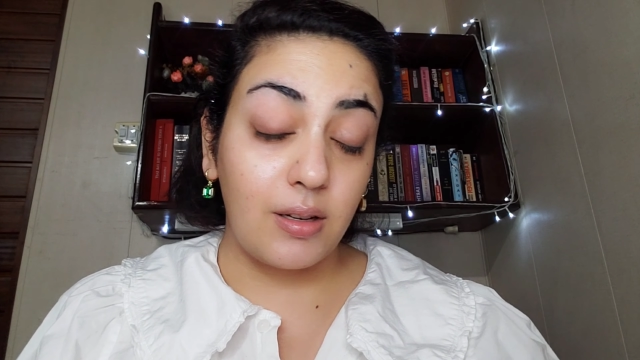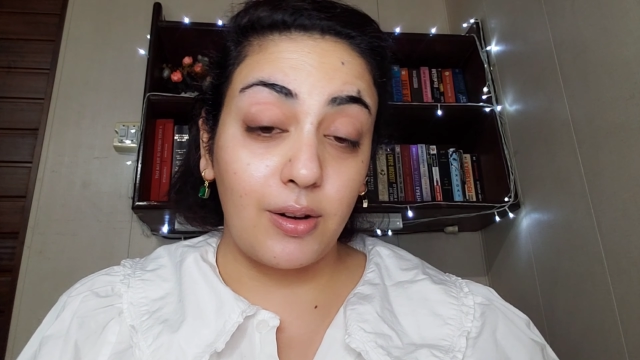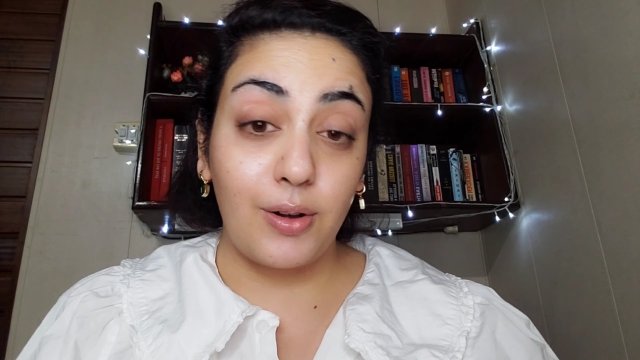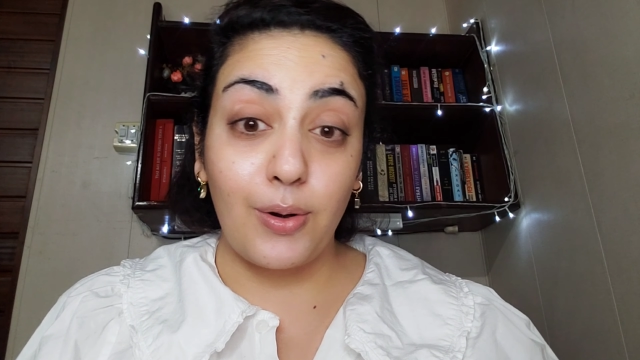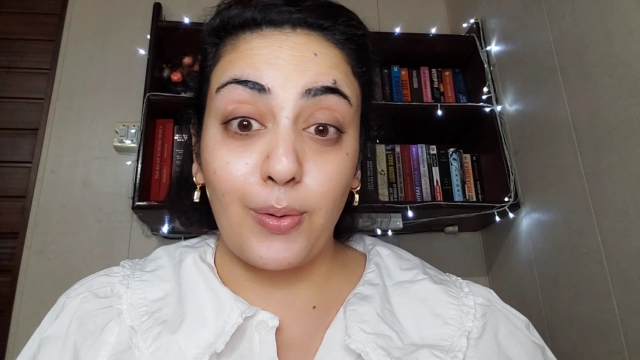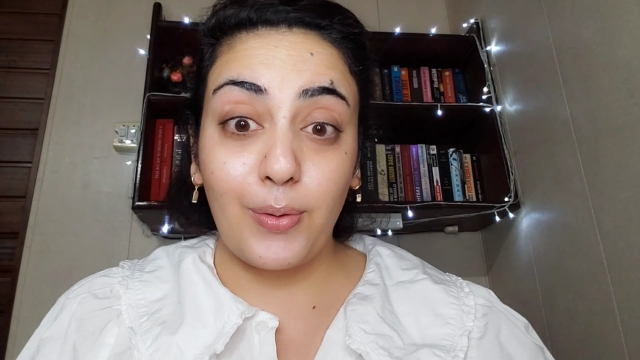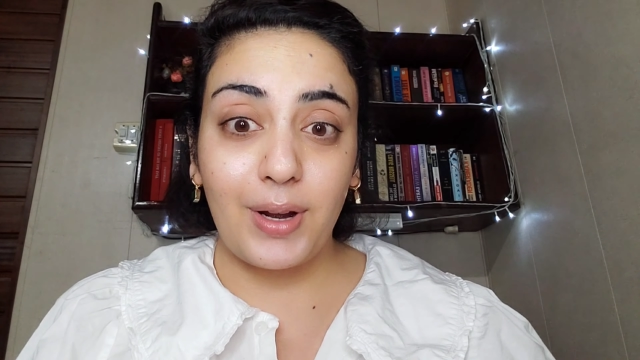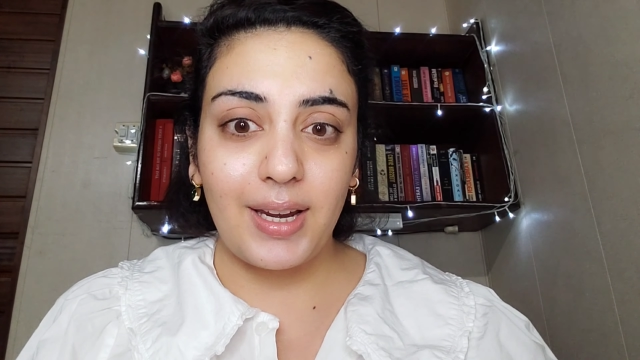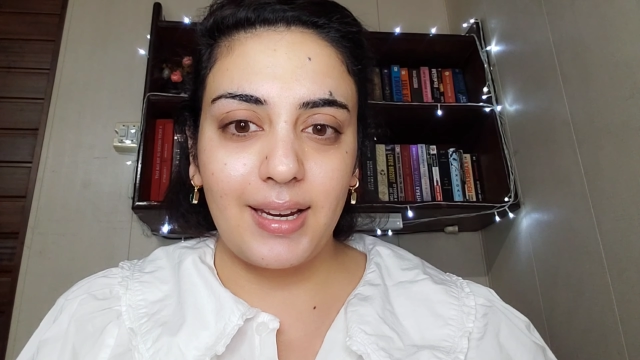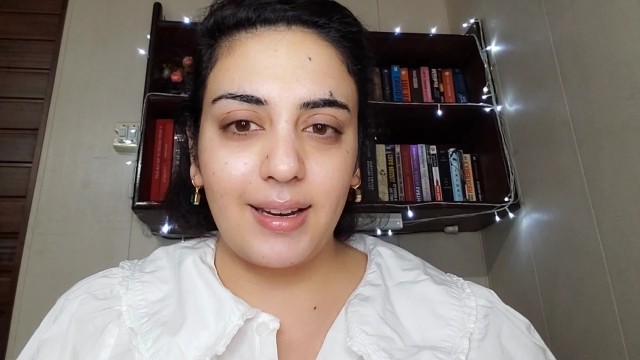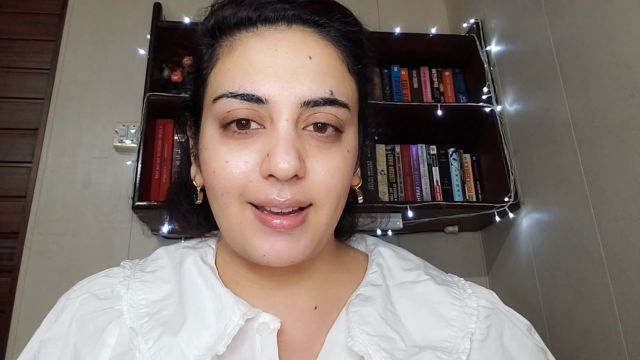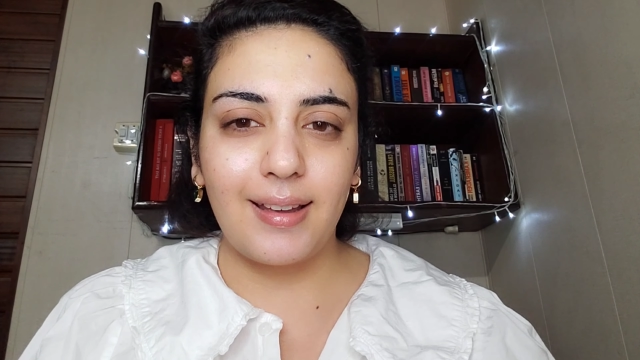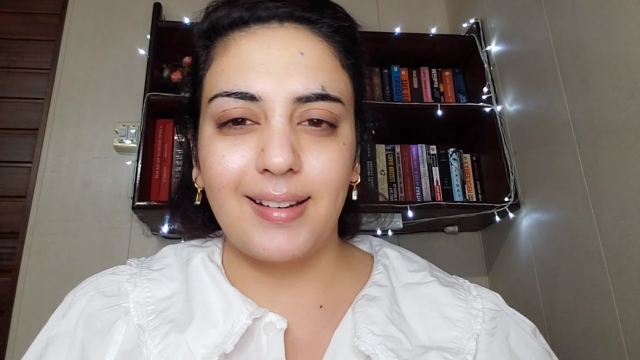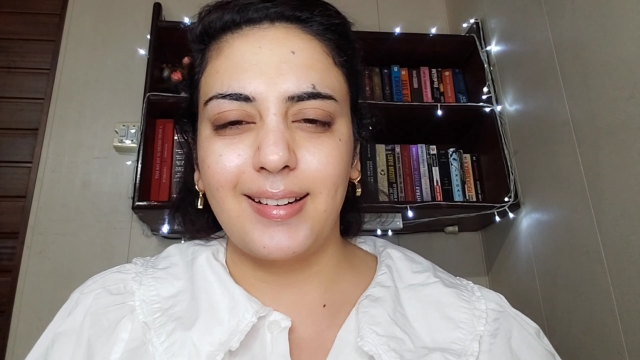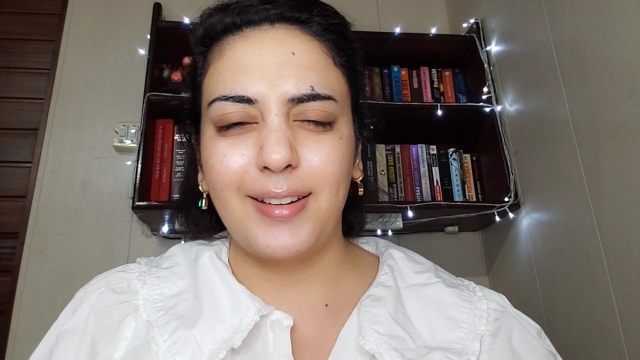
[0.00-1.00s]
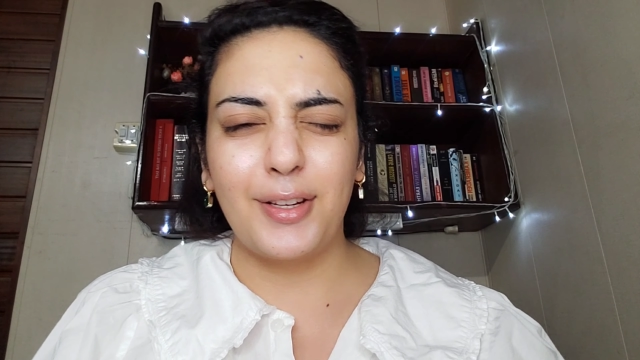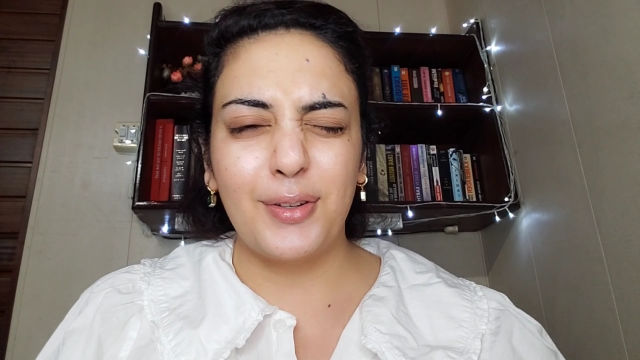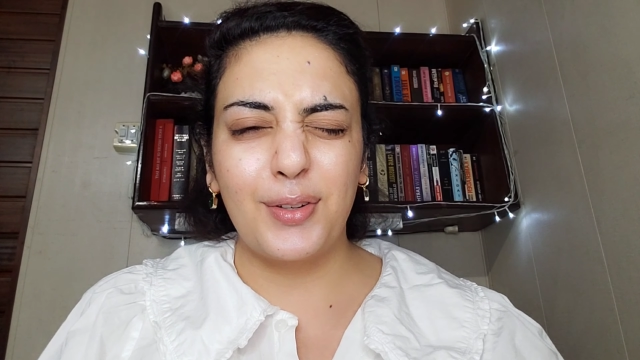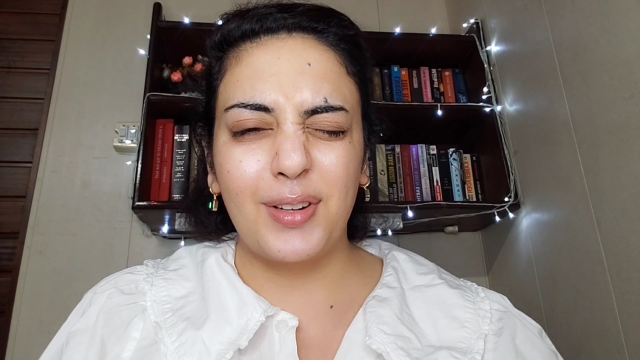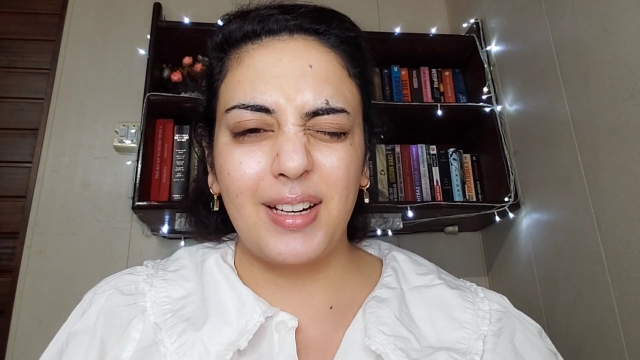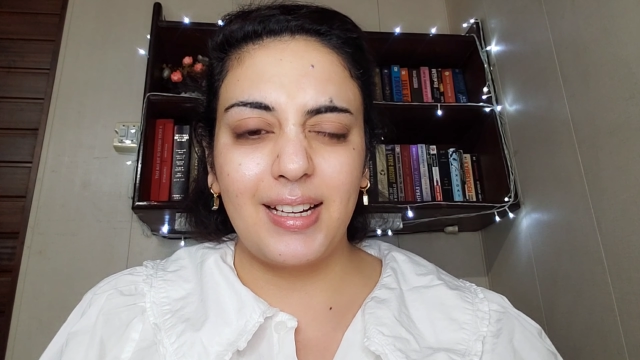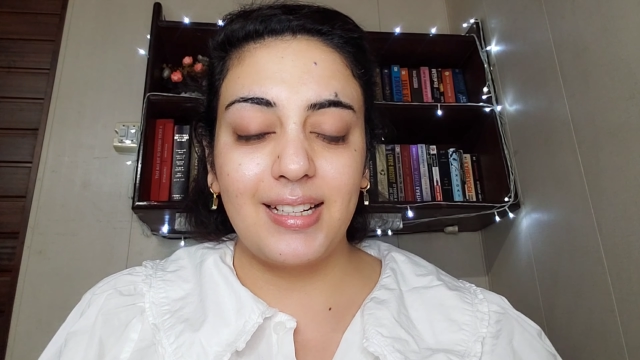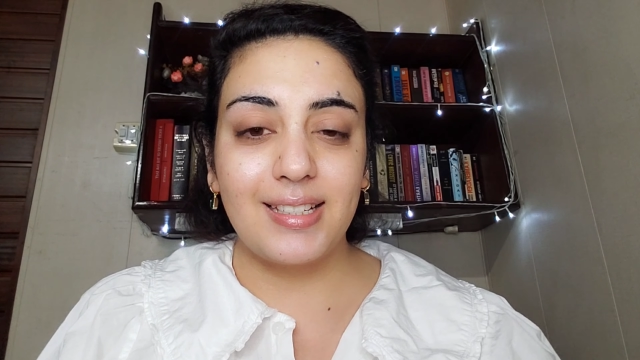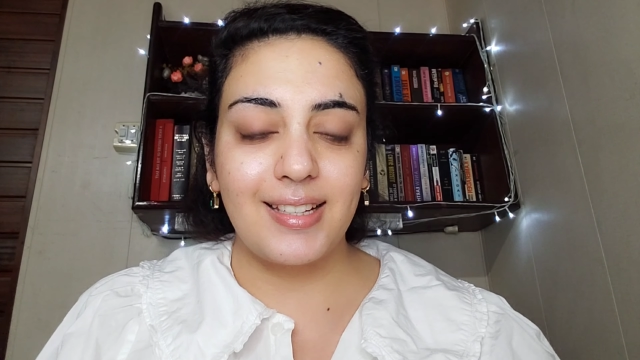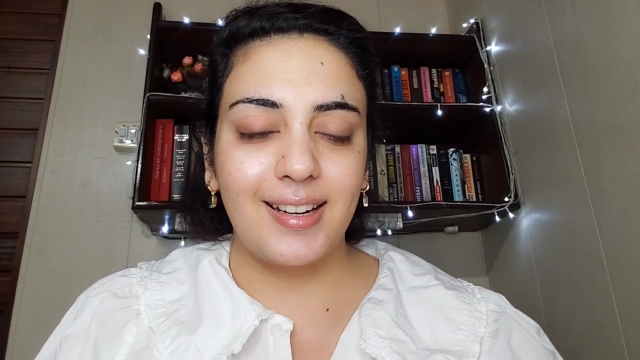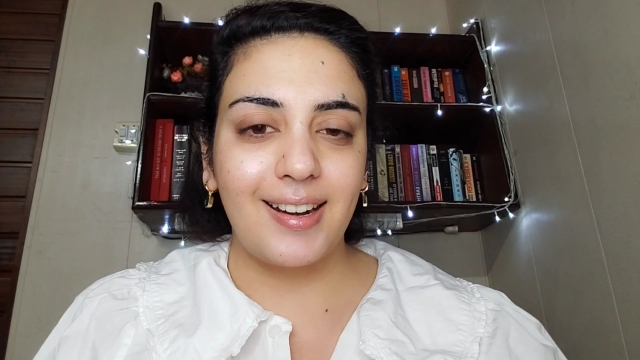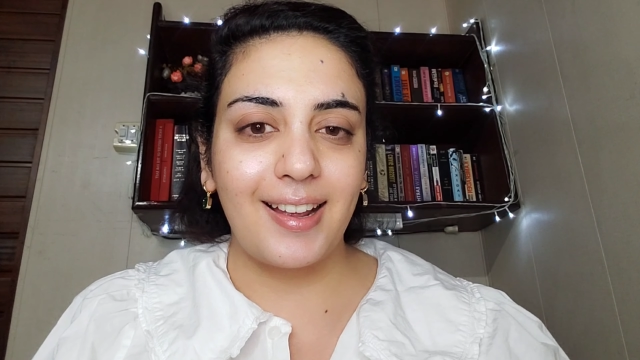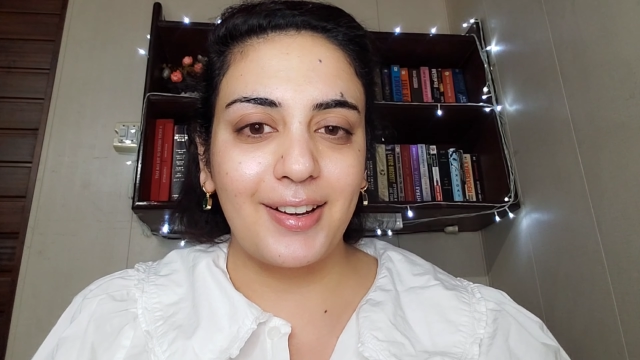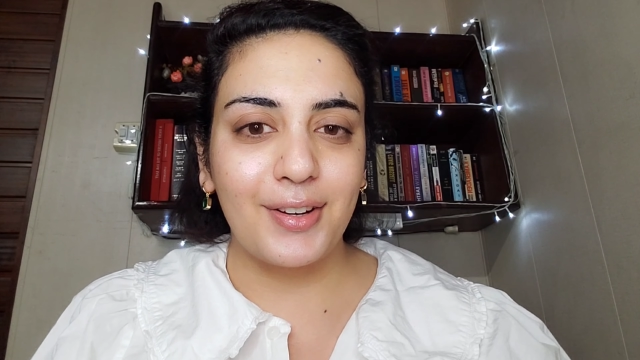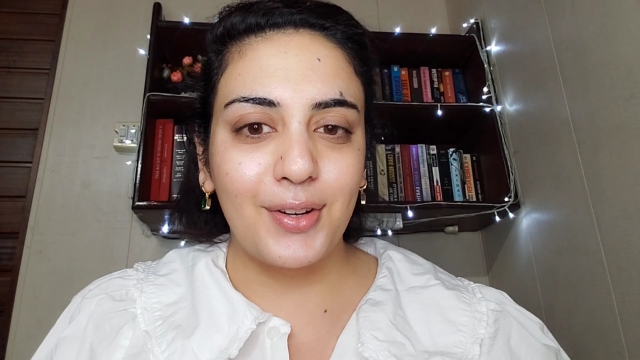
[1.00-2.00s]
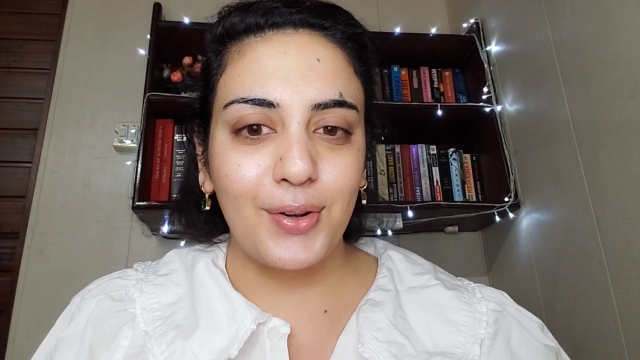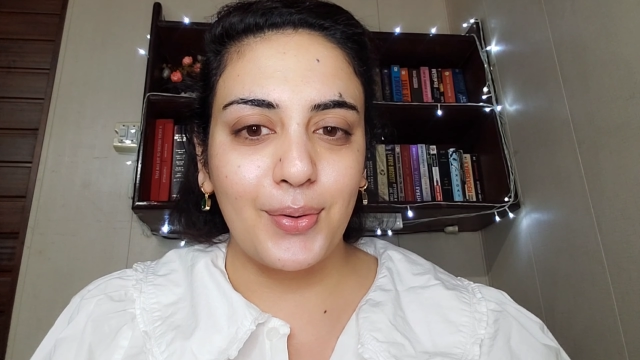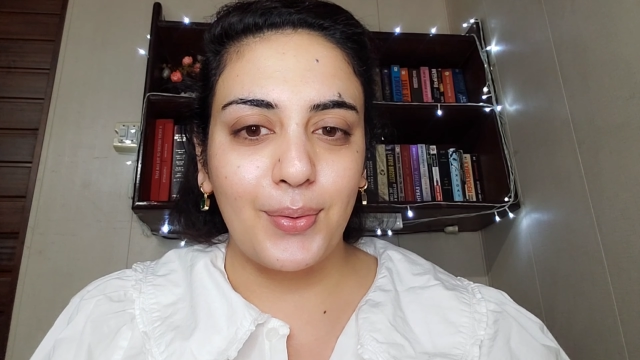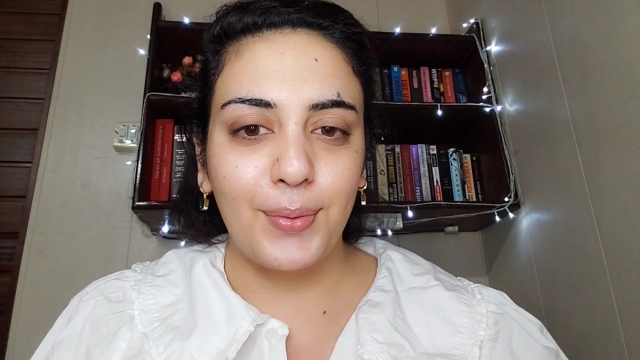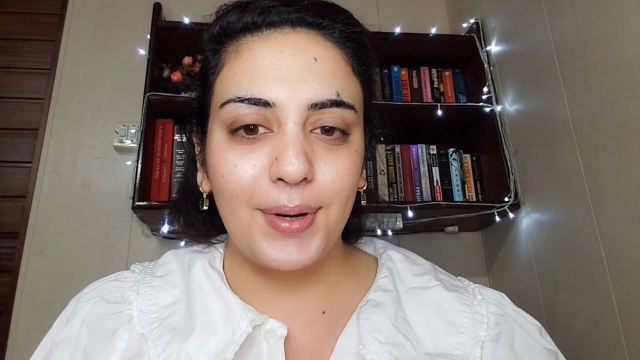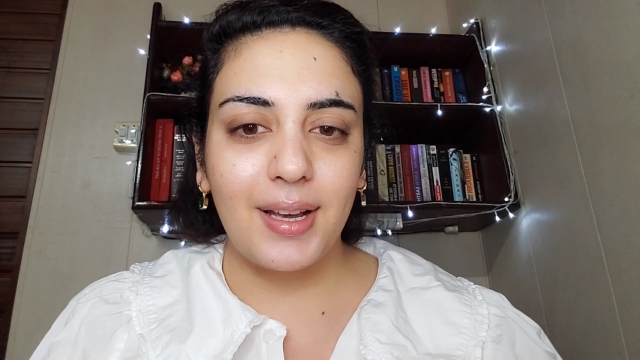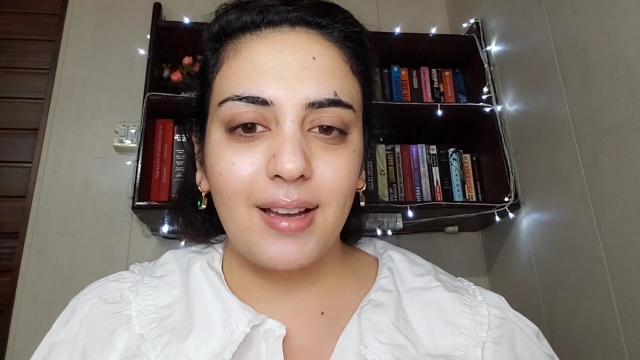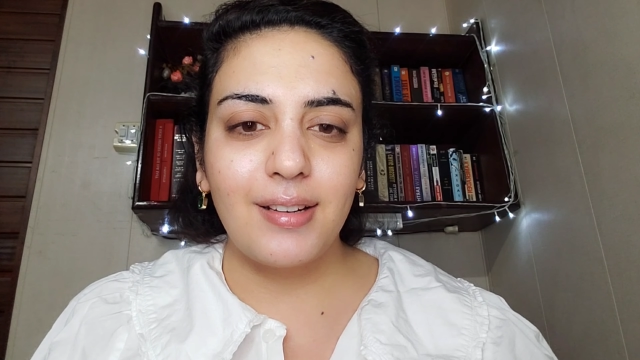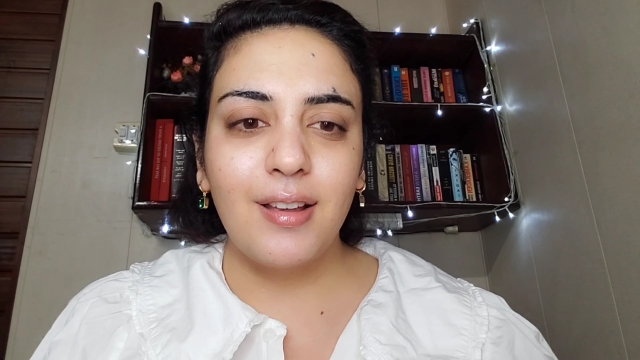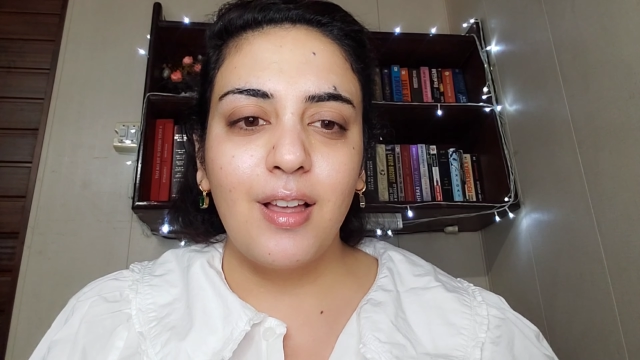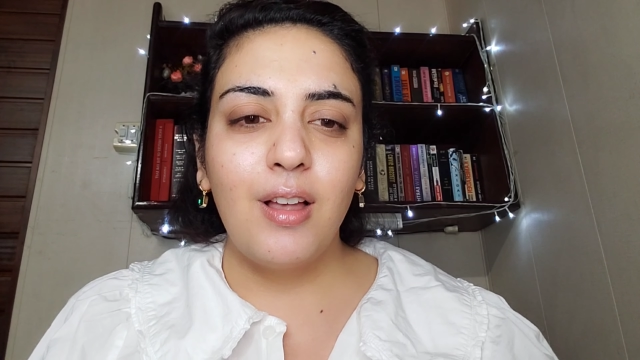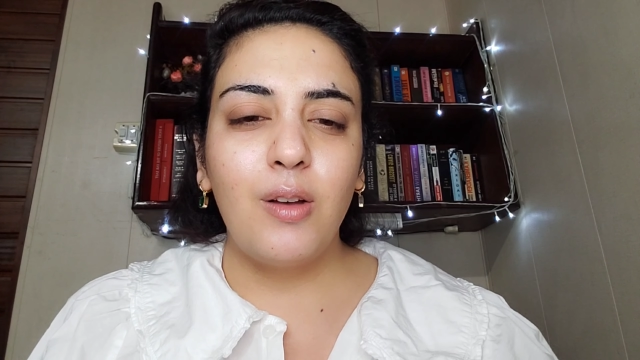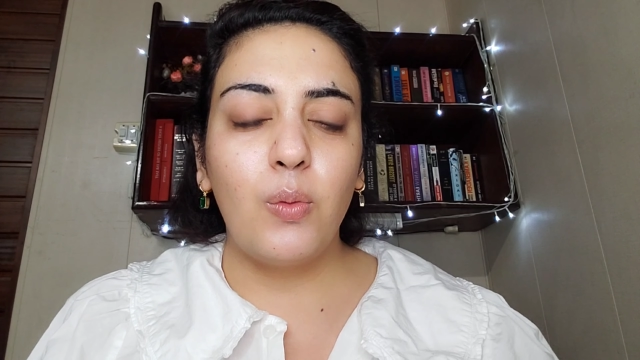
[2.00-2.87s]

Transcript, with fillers: glowing and you know glazing like a donut